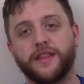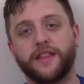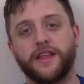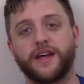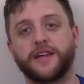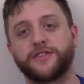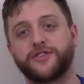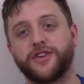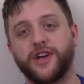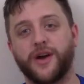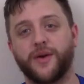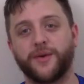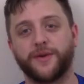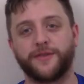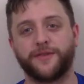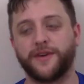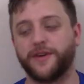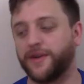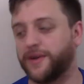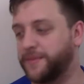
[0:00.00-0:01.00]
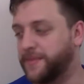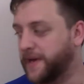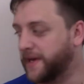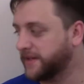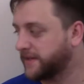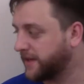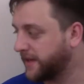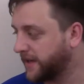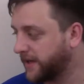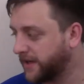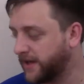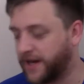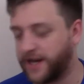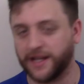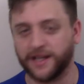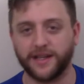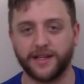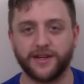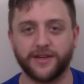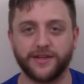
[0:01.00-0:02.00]
That shower felt amazing. I
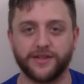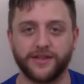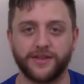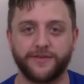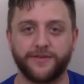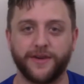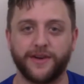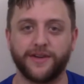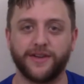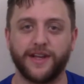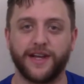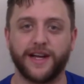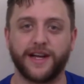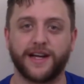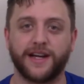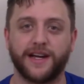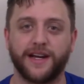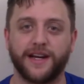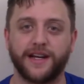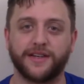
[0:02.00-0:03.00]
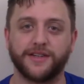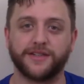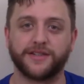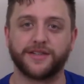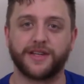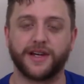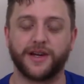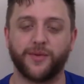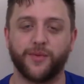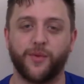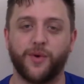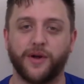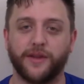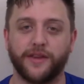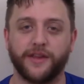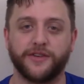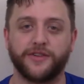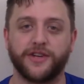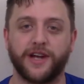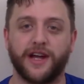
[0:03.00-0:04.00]
literally felt like I just like won
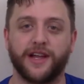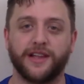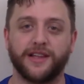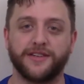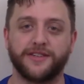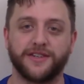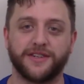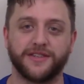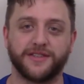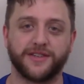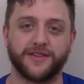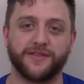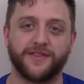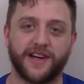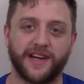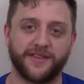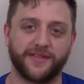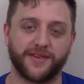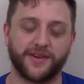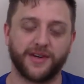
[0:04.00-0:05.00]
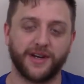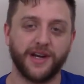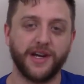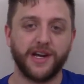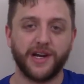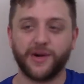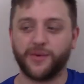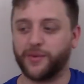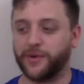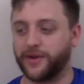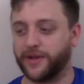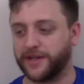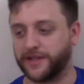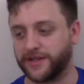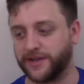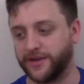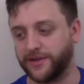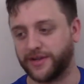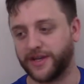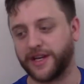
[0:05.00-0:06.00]
the challenge on Survivor where you get to
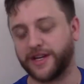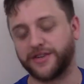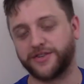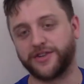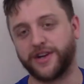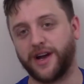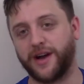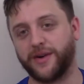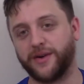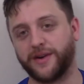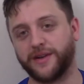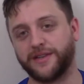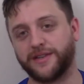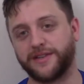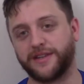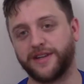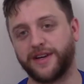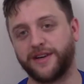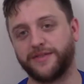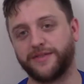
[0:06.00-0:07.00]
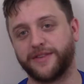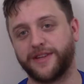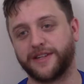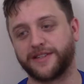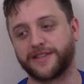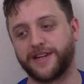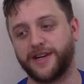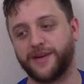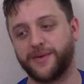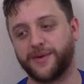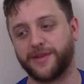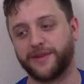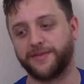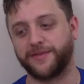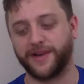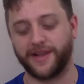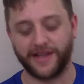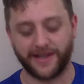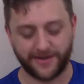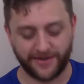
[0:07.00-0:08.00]
go take a shower and stuff. That's kind of what I
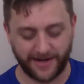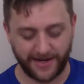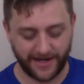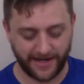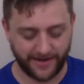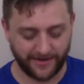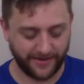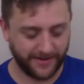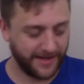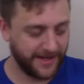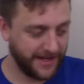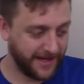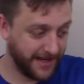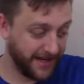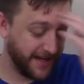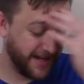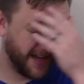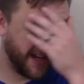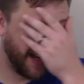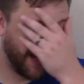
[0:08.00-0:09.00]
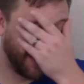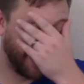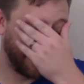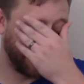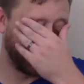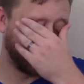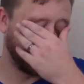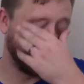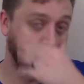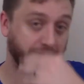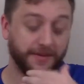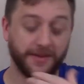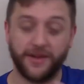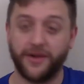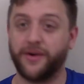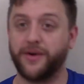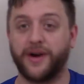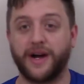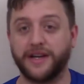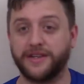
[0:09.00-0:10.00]
felt like right now. Even
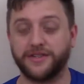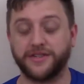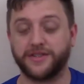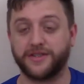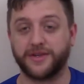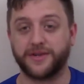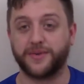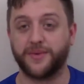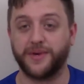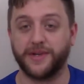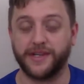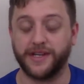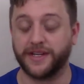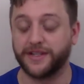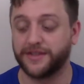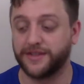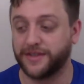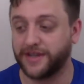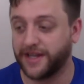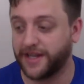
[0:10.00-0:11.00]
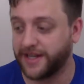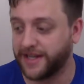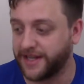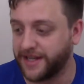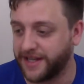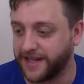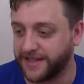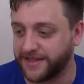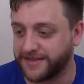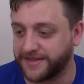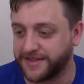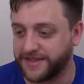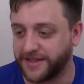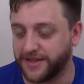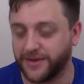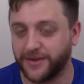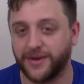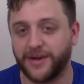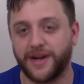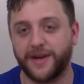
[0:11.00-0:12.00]
though I just took one yesterday, it's
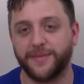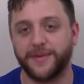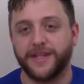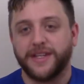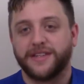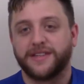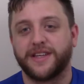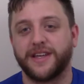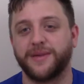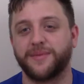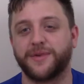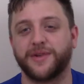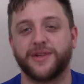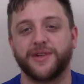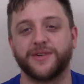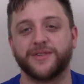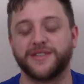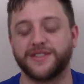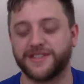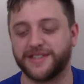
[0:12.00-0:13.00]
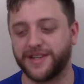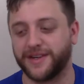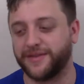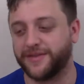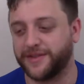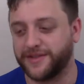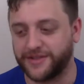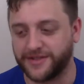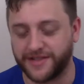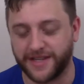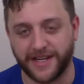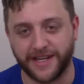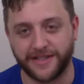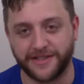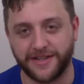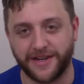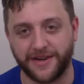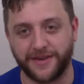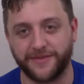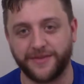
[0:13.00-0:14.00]
still, I'm in the same clothes and stuff, and just taking a
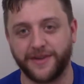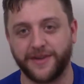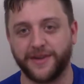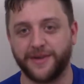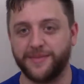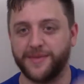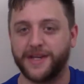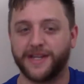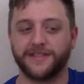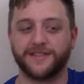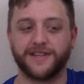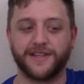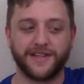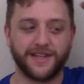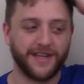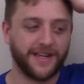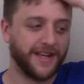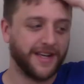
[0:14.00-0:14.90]
shower felt amazing.